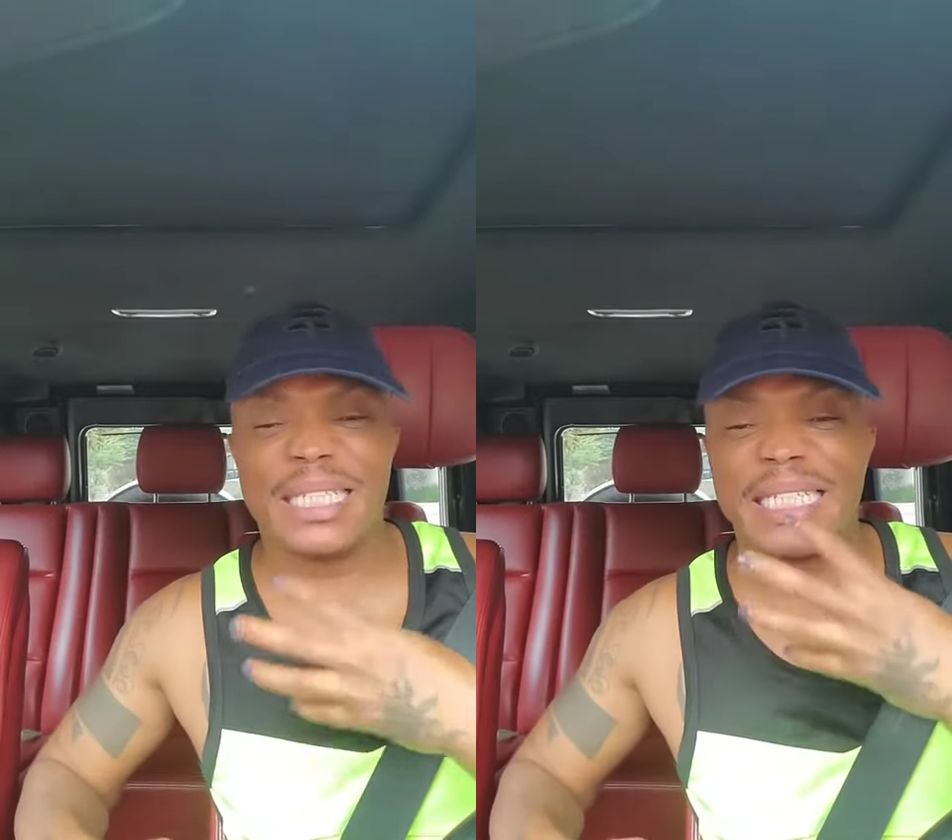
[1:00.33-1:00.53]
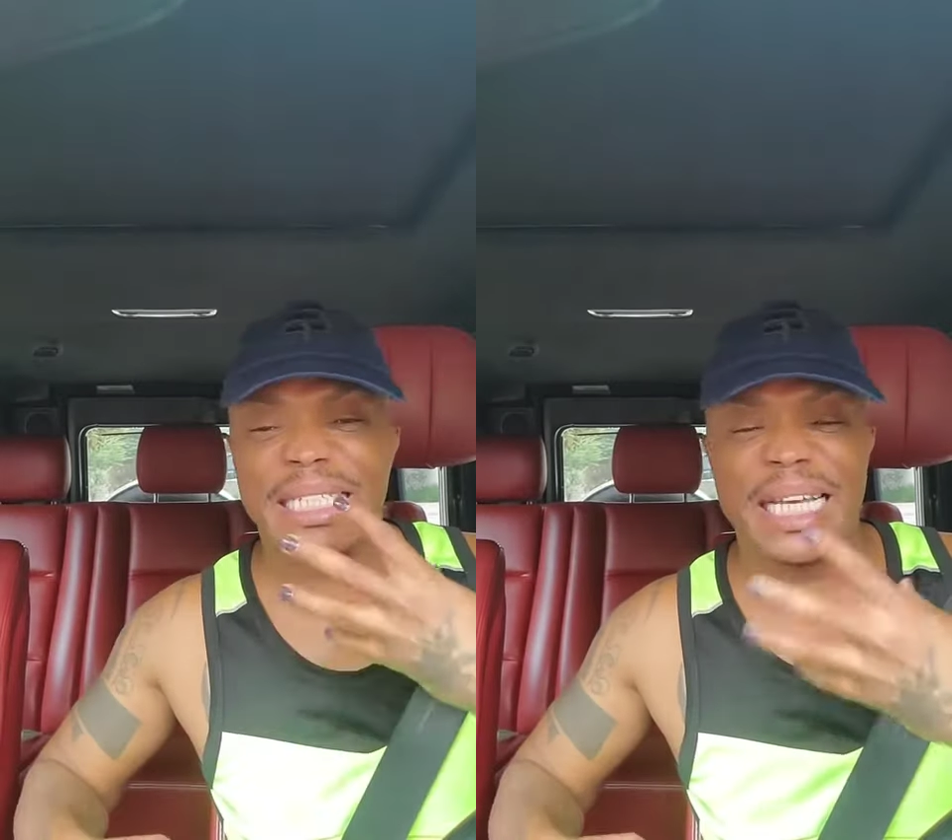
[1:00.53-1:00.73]

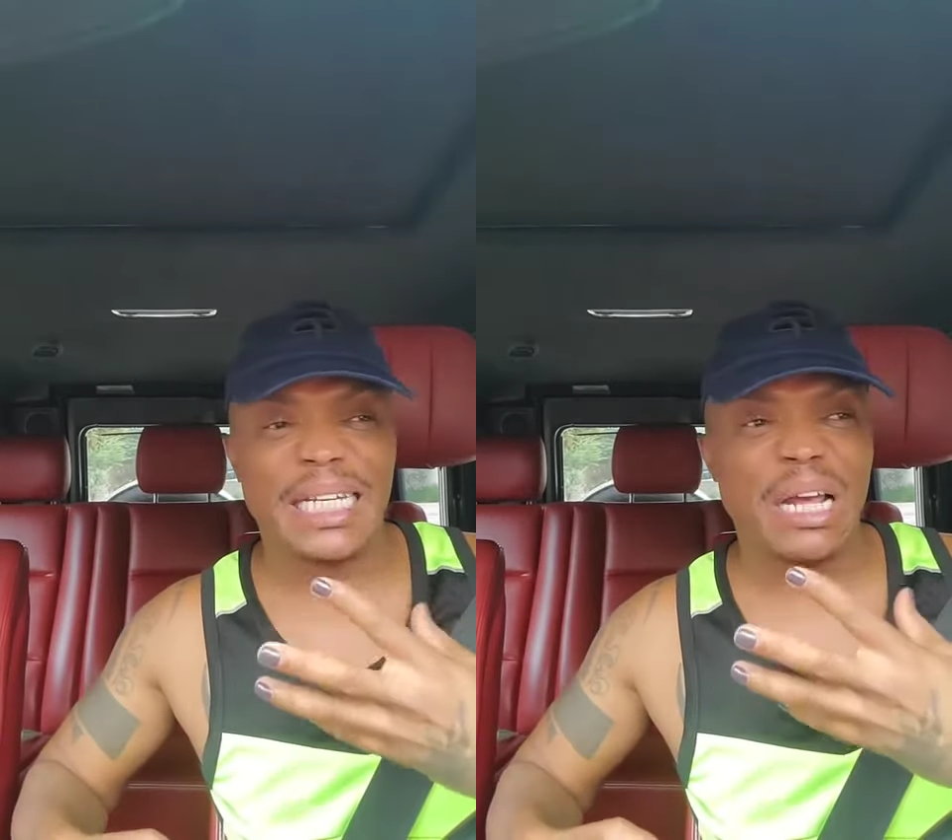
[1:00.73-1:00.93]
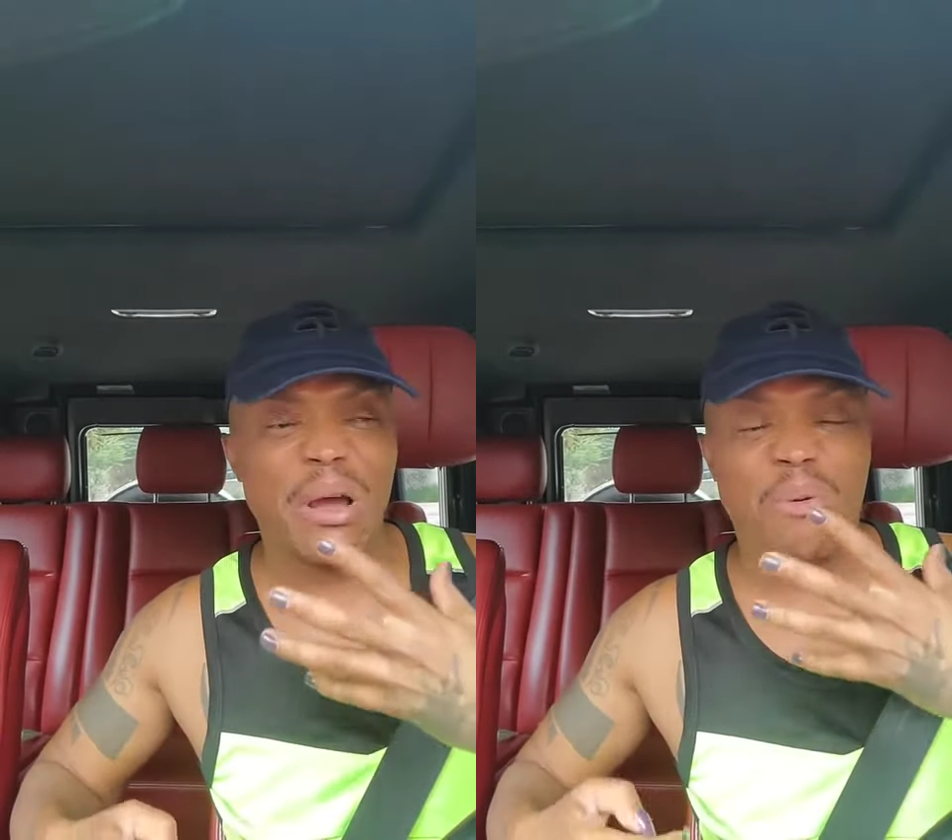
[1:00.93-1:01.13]
He said
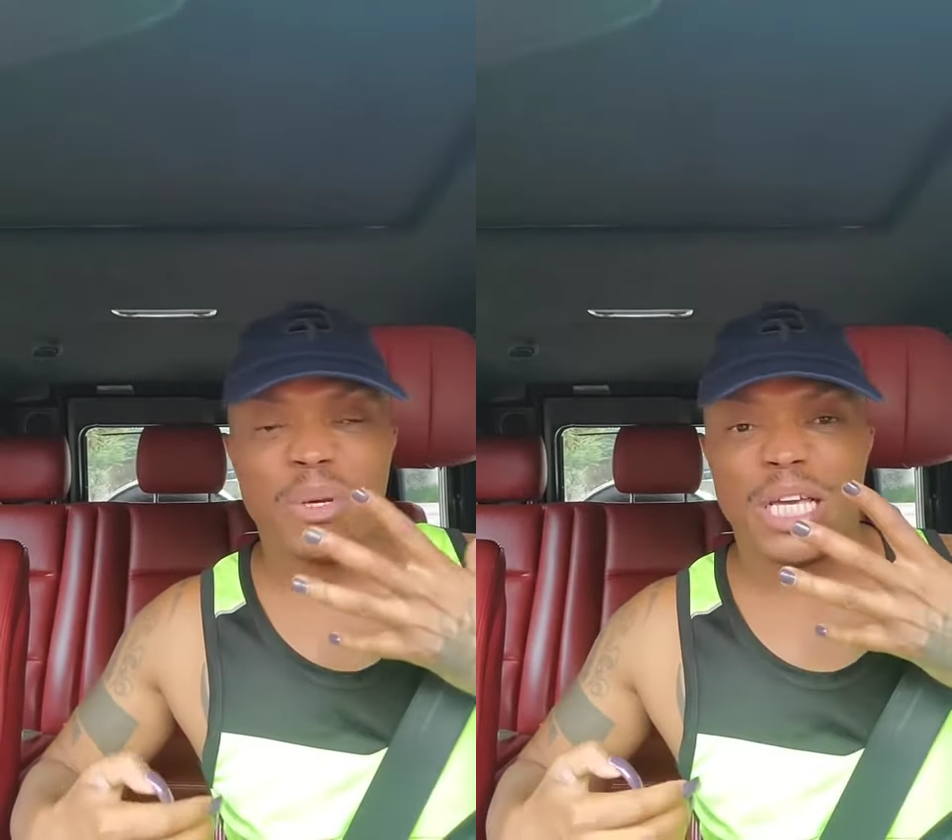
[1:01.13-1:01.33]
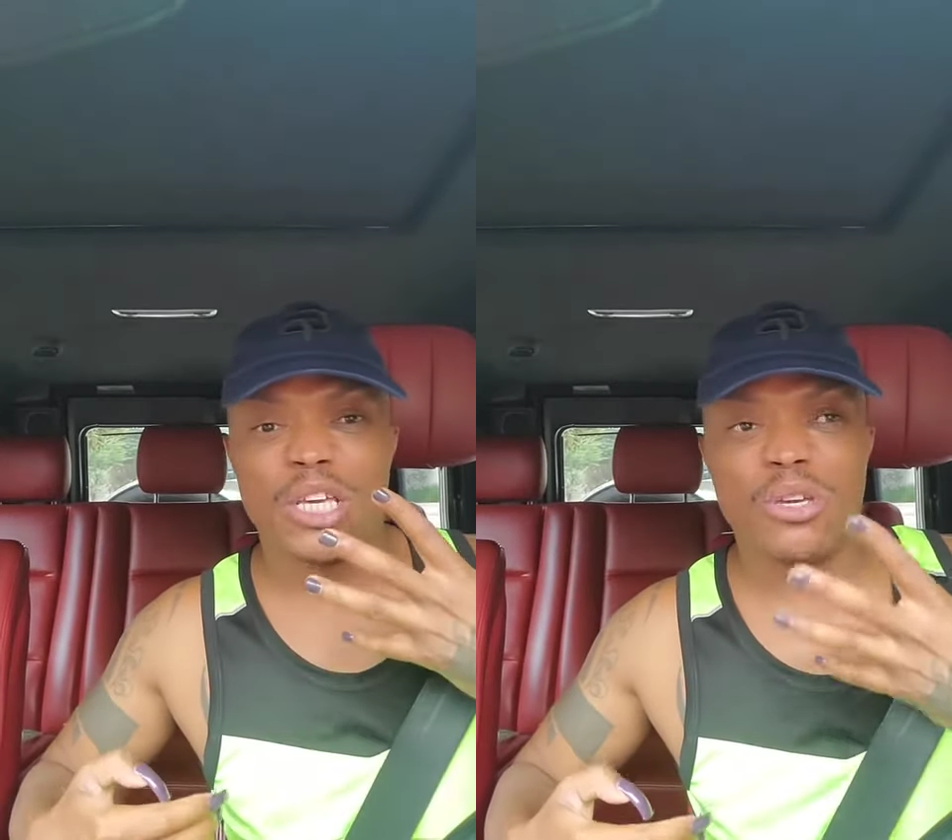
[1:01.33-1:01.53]
it
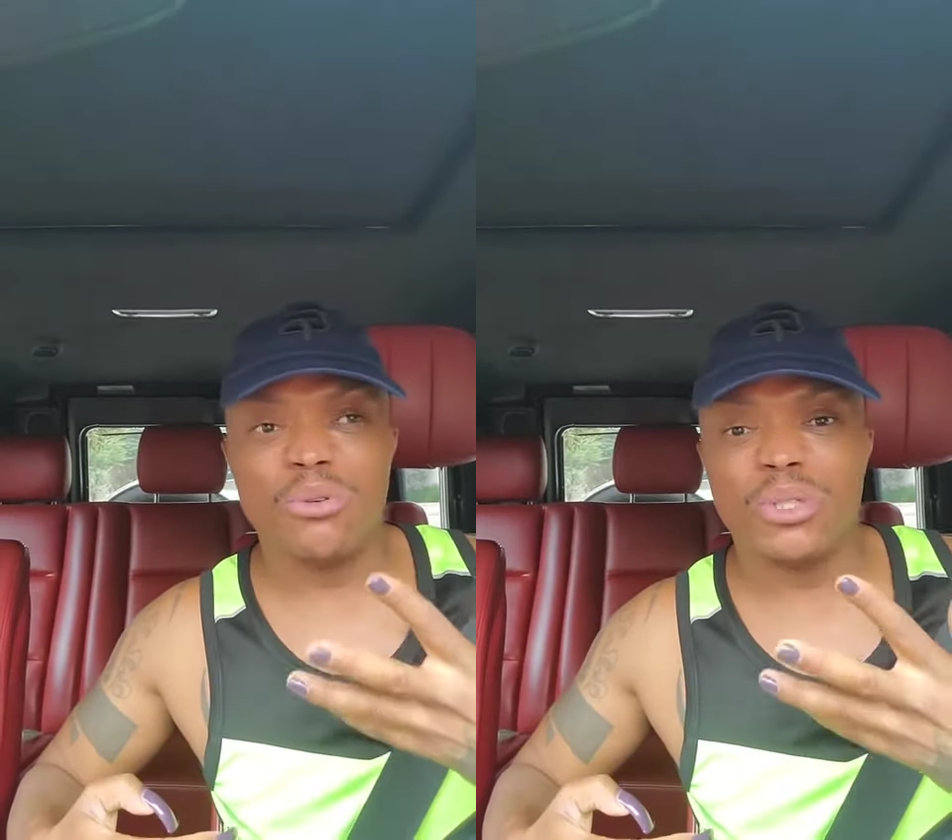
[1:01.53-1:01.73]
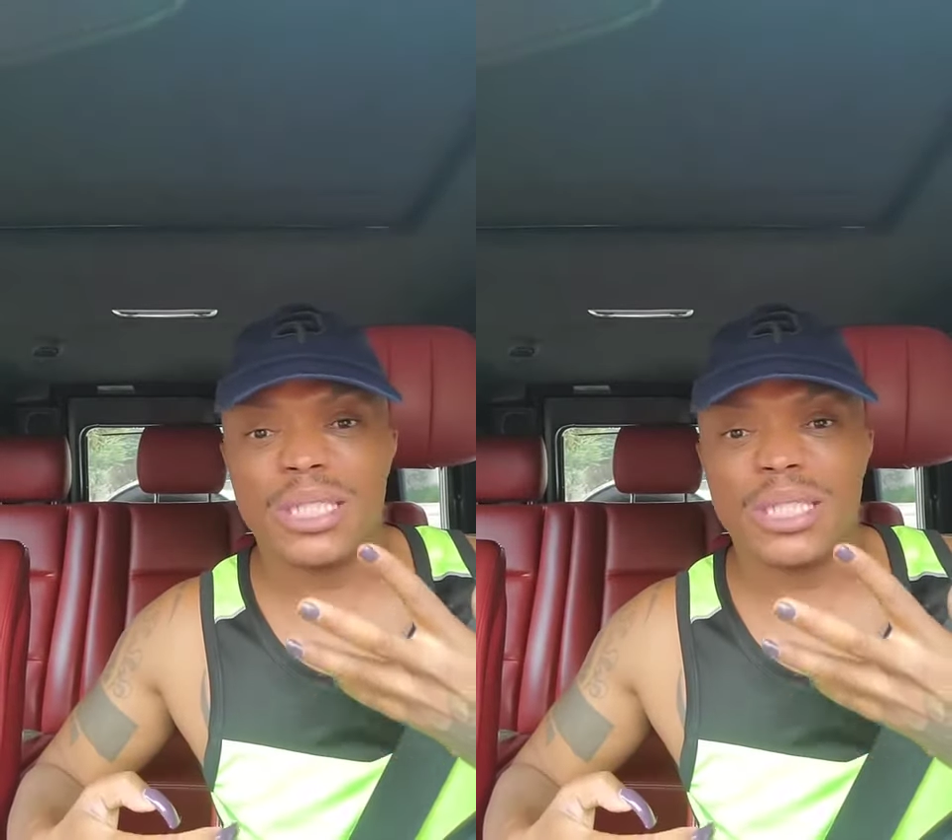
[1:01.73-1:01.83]
with a huge